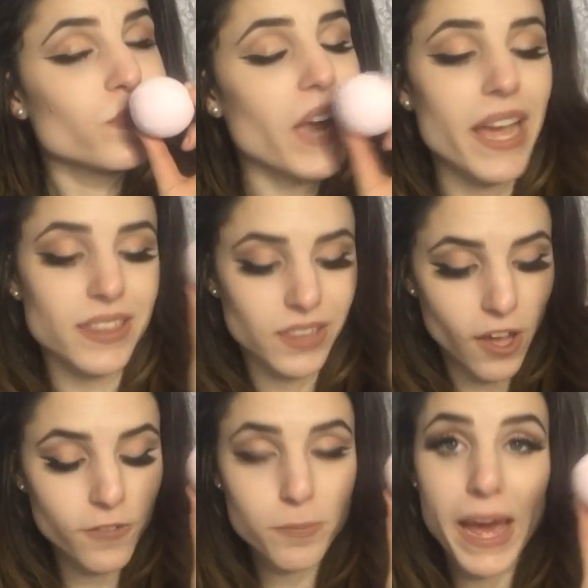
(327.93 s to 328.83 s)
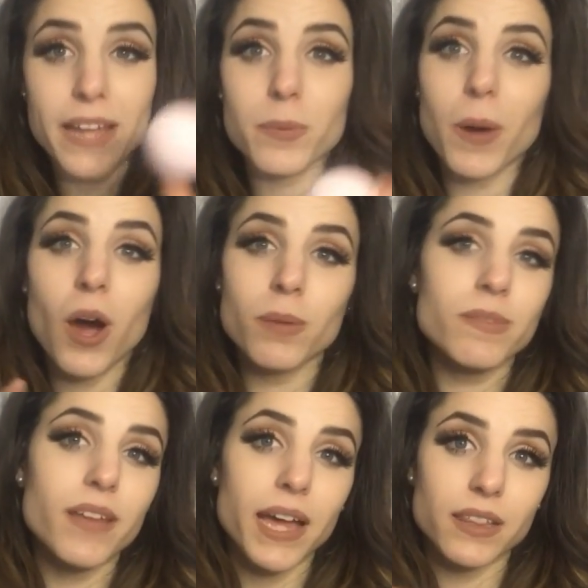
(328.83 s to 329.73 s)
I love bath
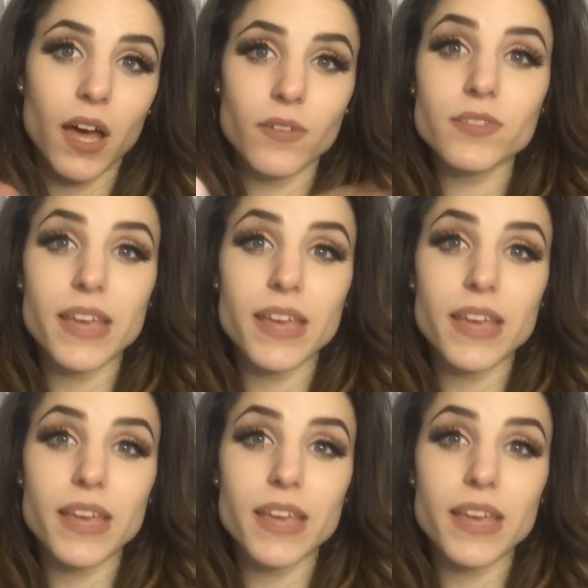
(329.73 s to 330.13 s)
bombs. I love